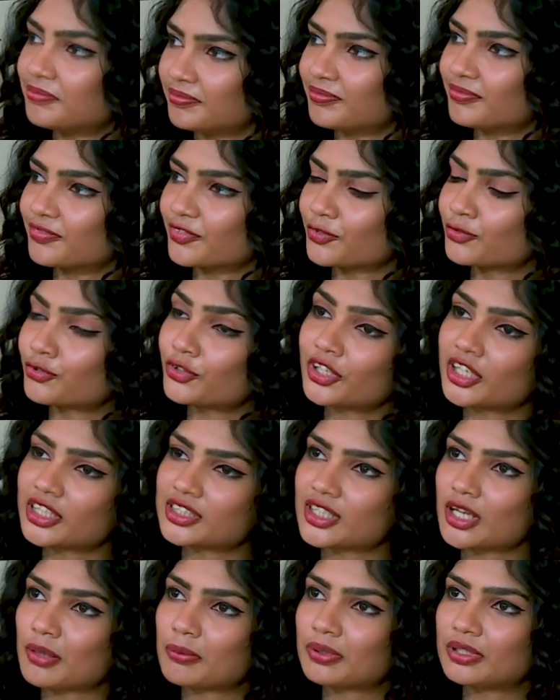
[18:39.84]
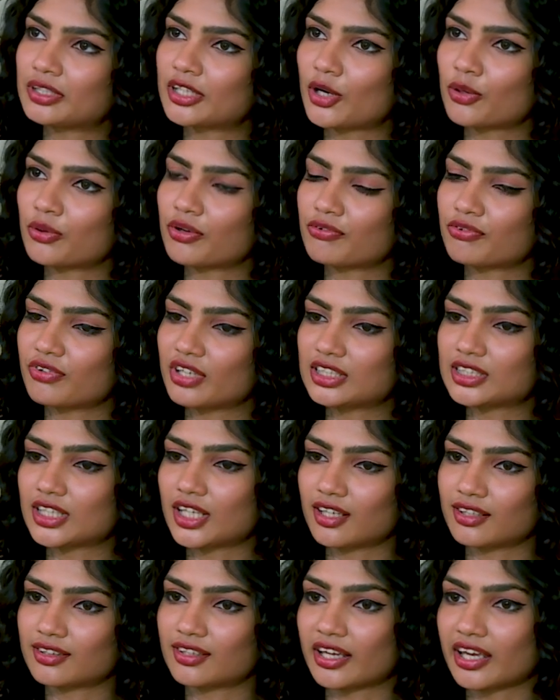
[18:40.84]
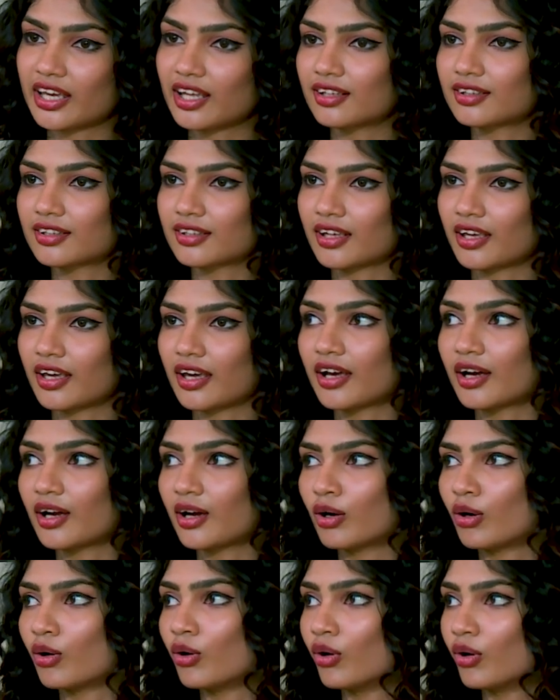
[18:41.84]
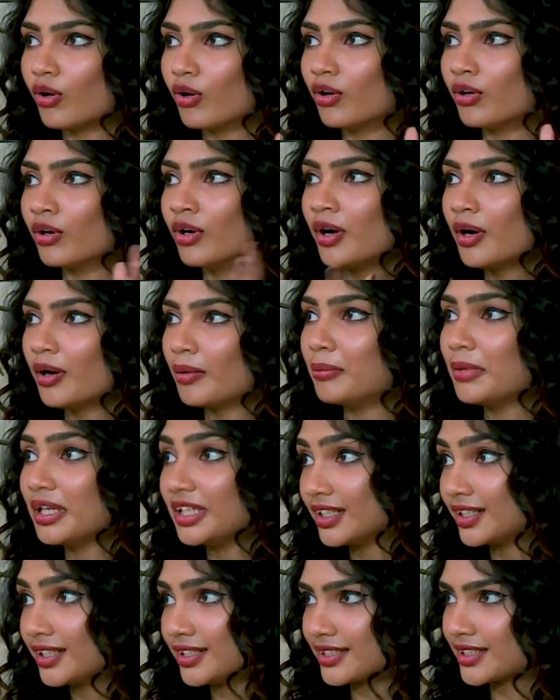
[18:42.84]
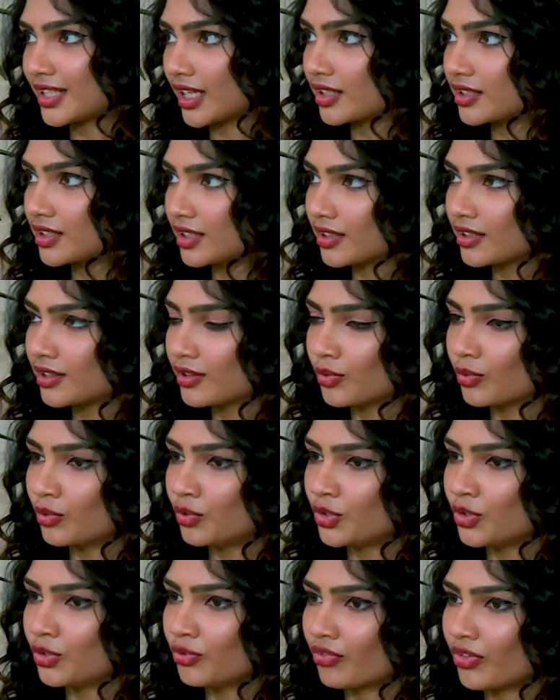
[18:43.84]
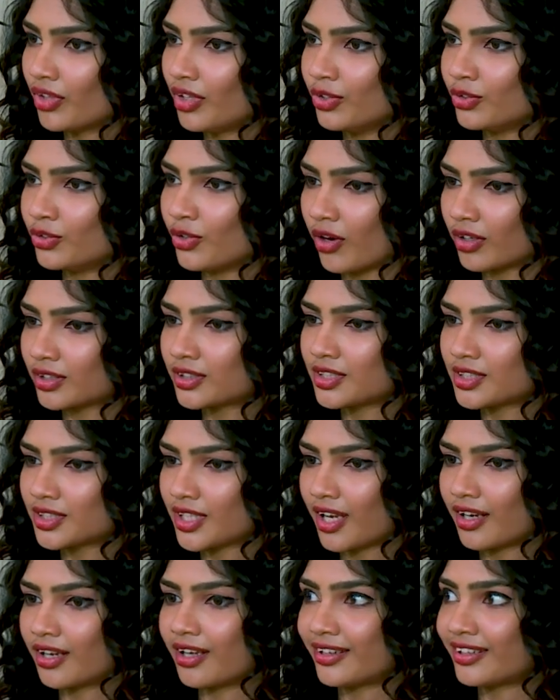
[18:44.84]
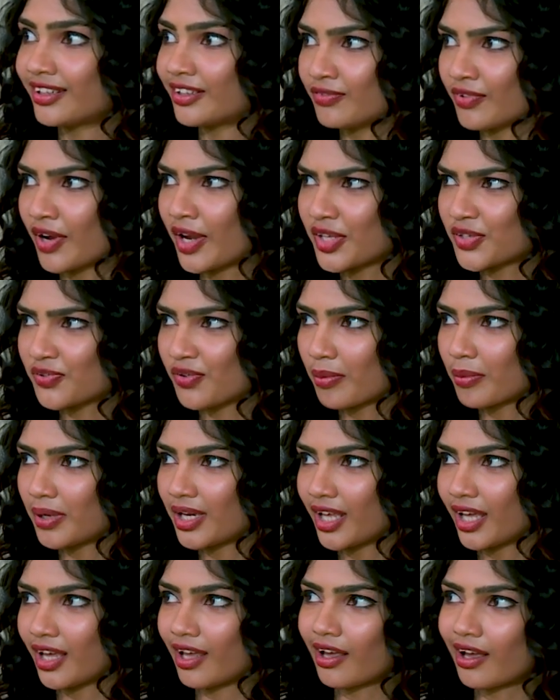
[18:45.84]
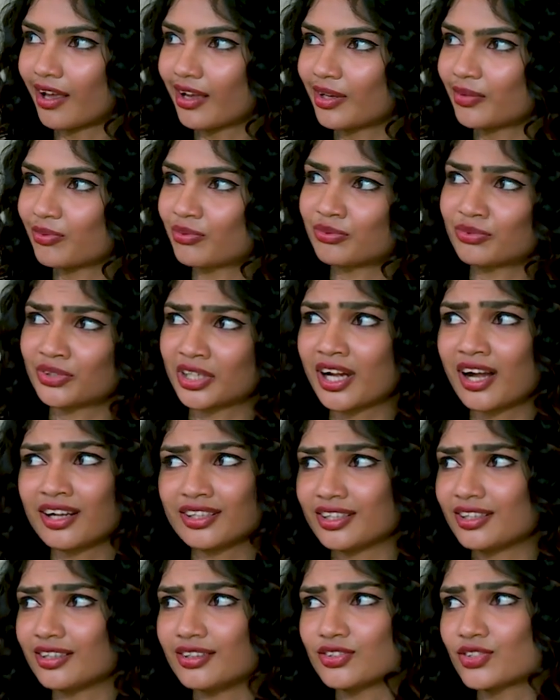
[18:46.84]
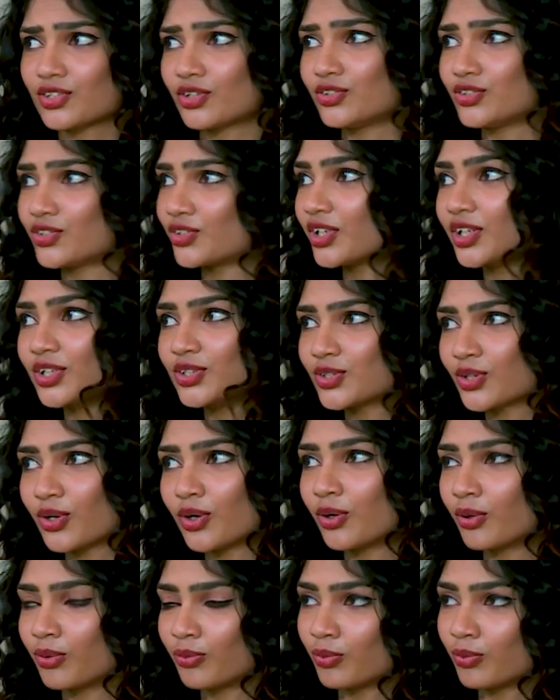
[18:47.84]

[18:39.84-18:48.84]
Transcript: Mm-hmm. For example, now if we take the healthcare or medical sector, do you think doctors can get advice from an AI regarding surgeries or